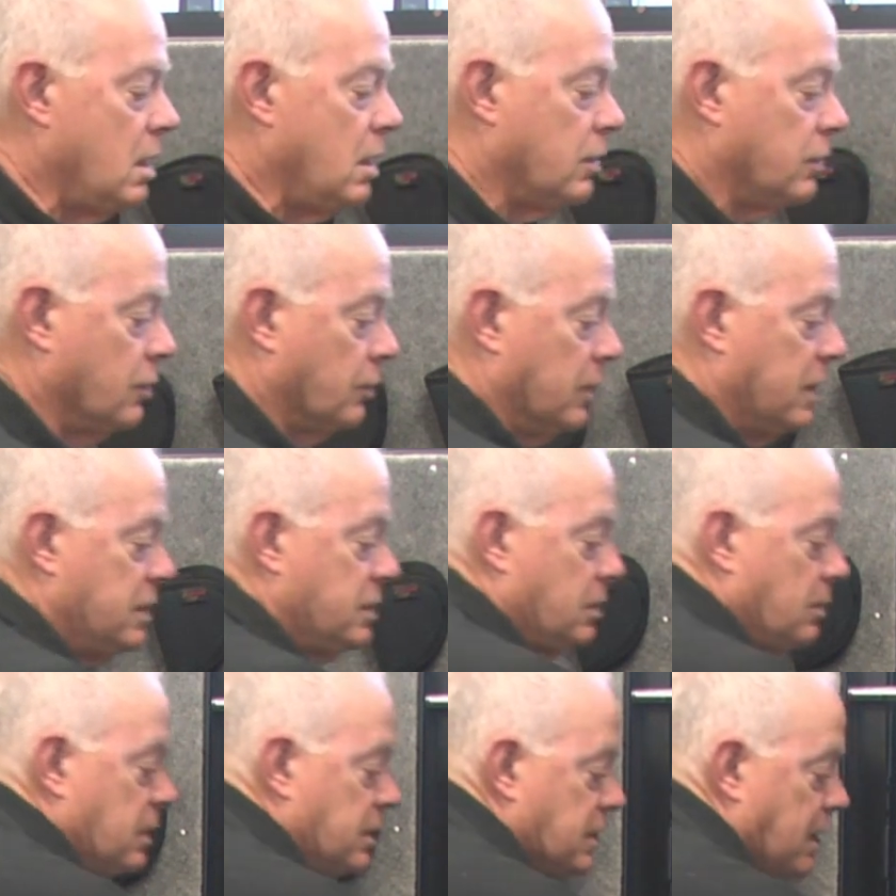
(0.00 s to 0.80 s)
The
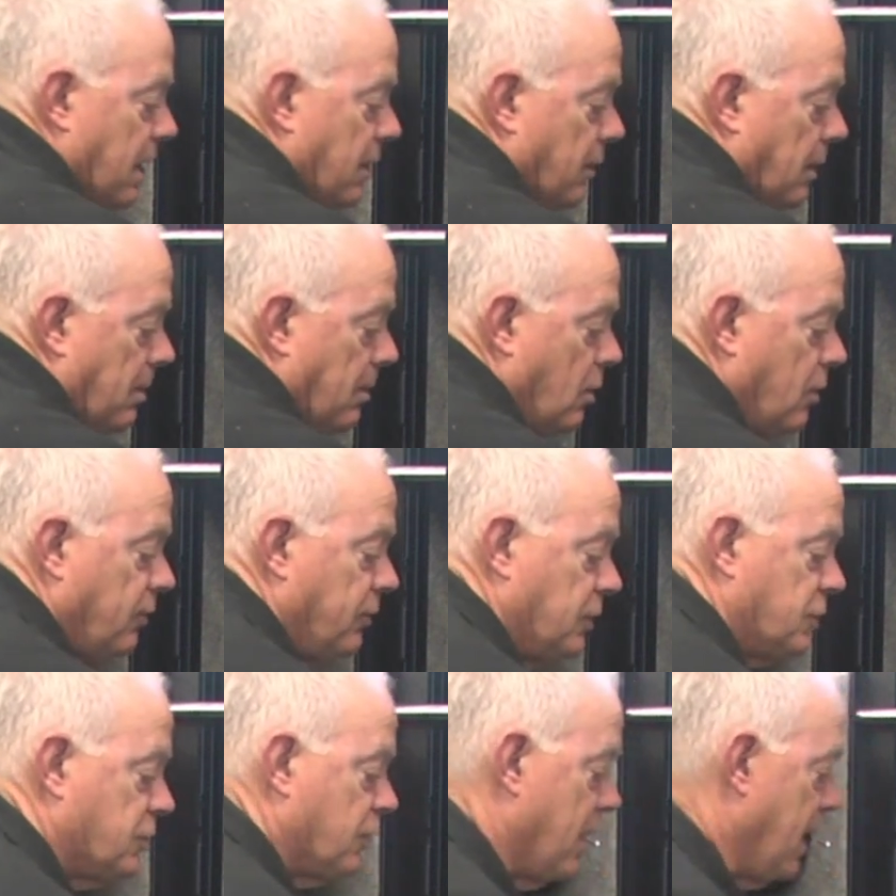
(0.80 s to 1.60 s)
reason we say
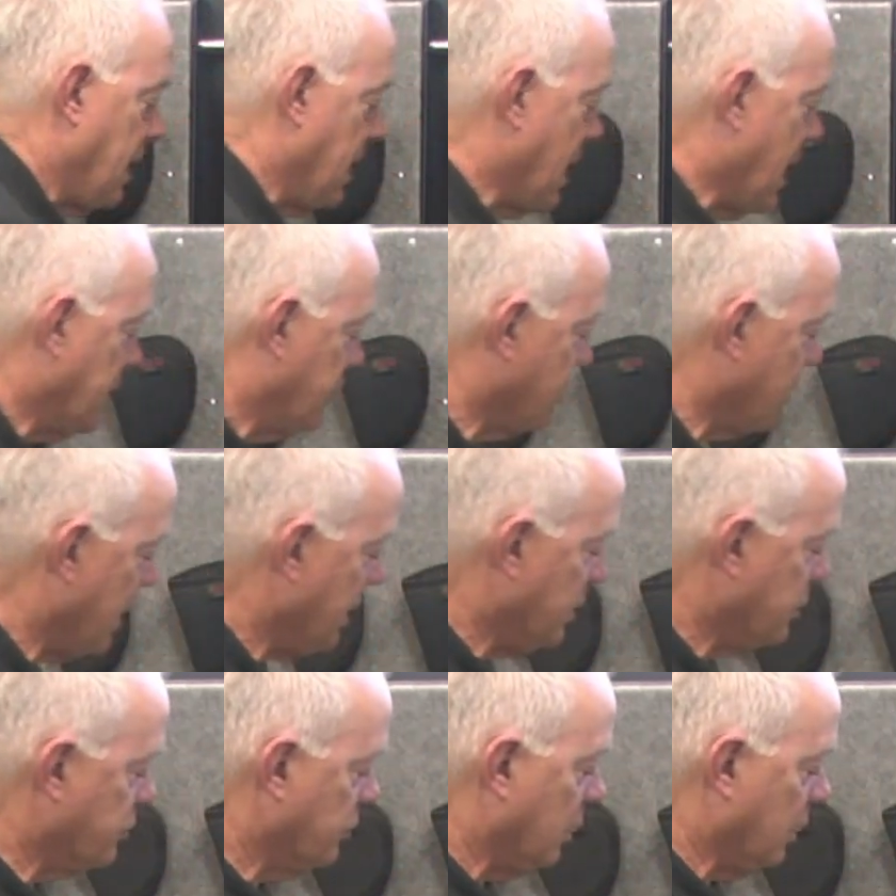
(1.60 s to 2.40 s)
remove the tray and not try
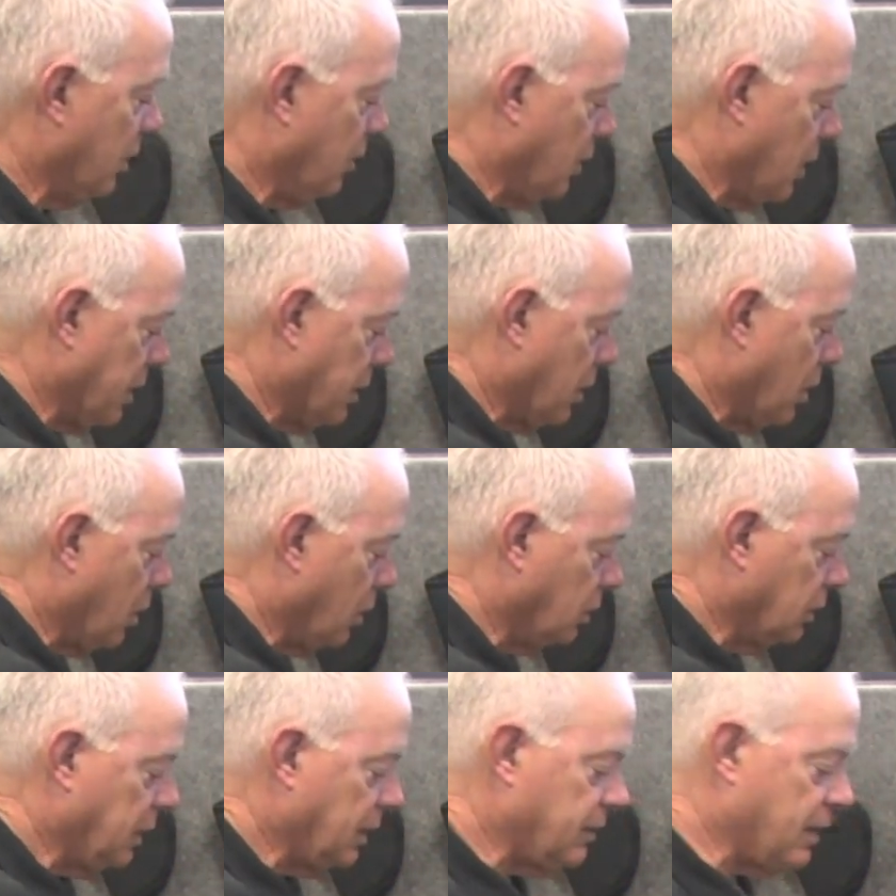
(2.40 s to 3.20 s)
to drill it while you're
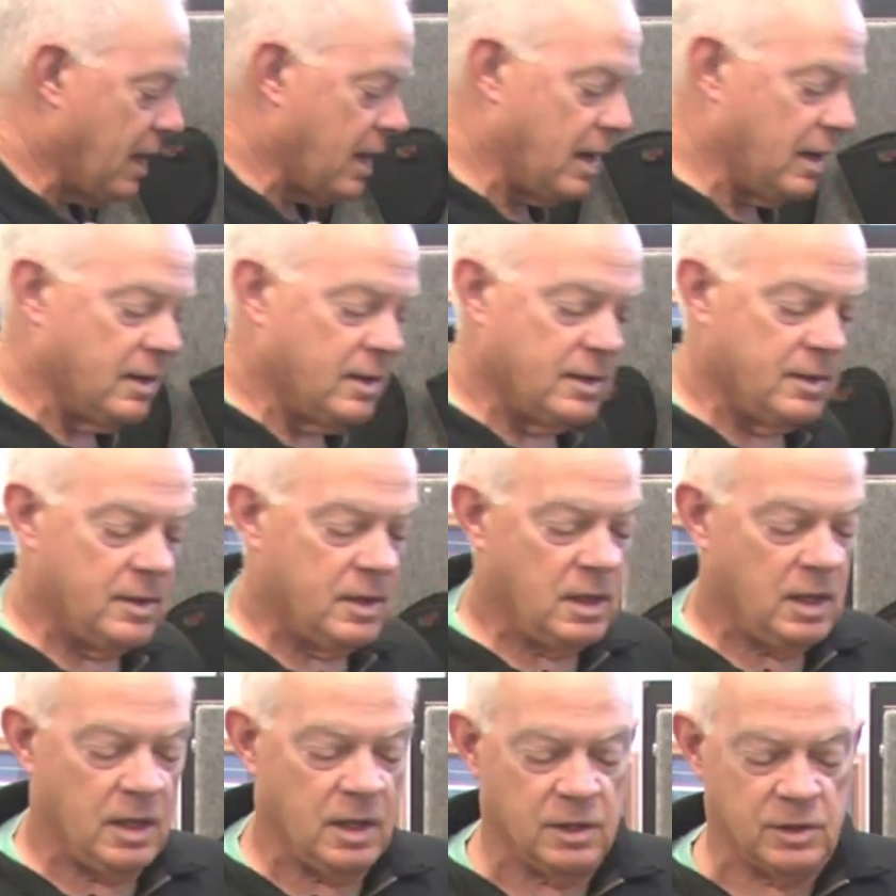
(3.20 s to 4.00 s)
holding that
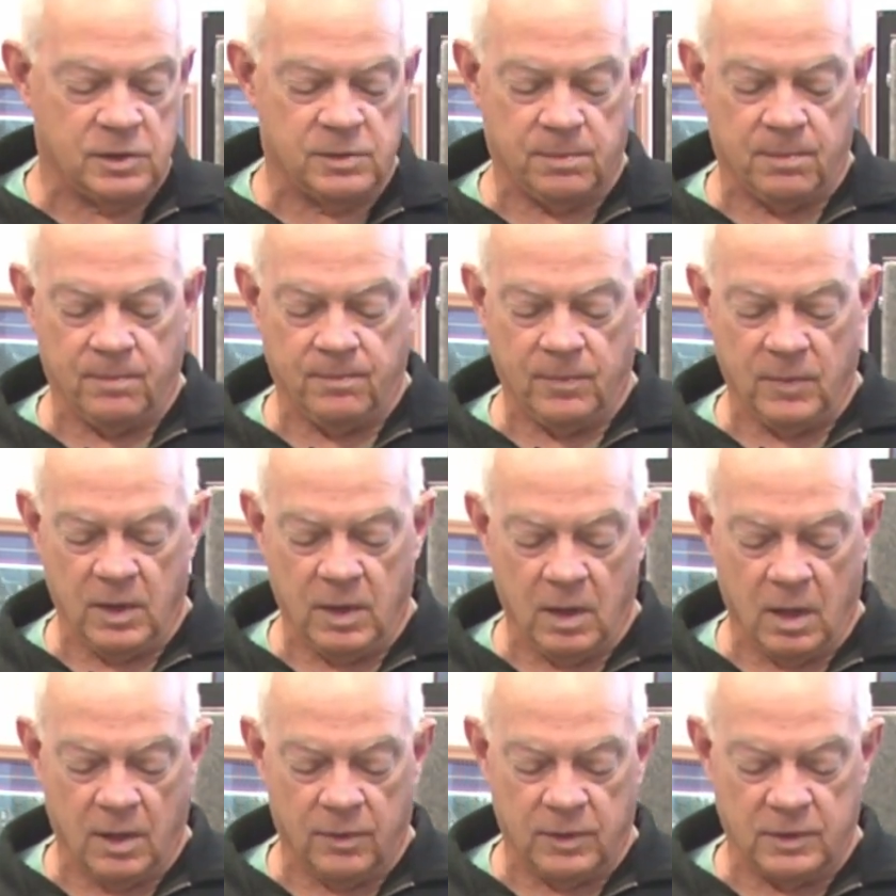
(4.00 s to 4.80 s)
is
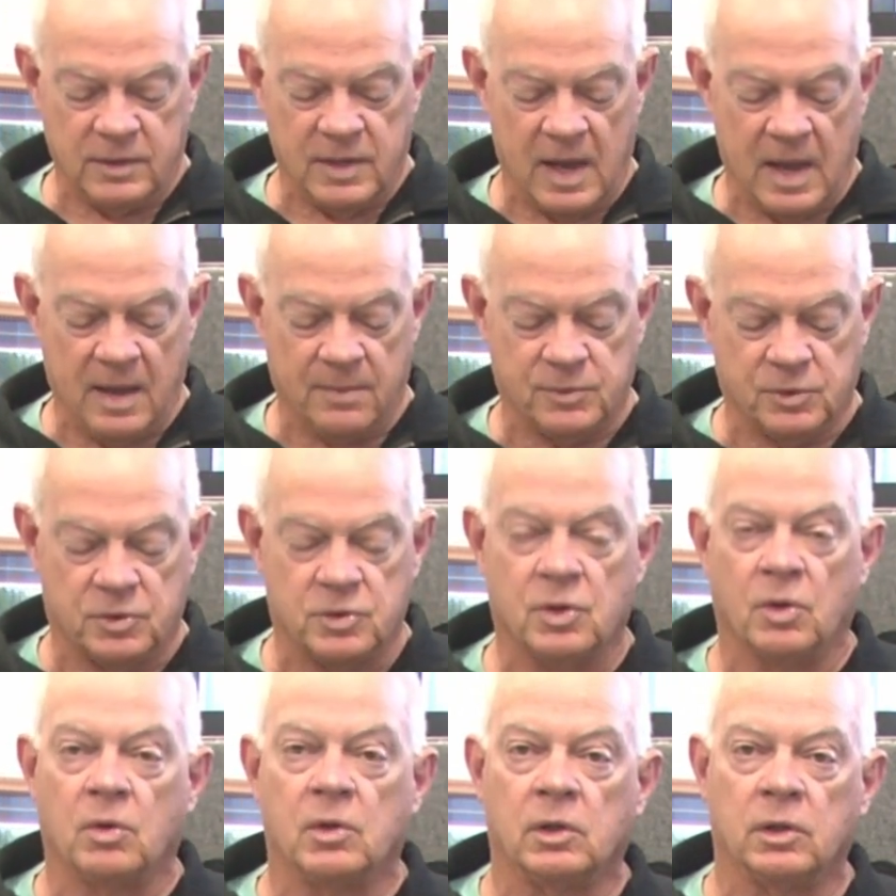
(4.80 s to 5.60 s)
the tabs are
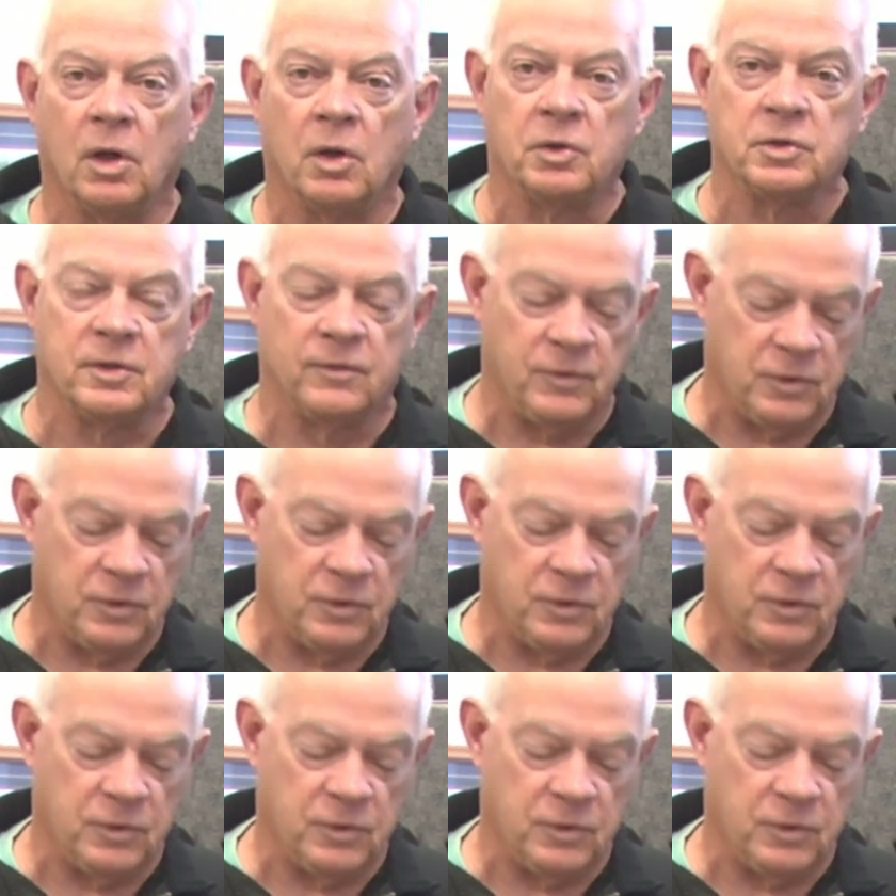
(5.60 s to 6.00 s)
so close.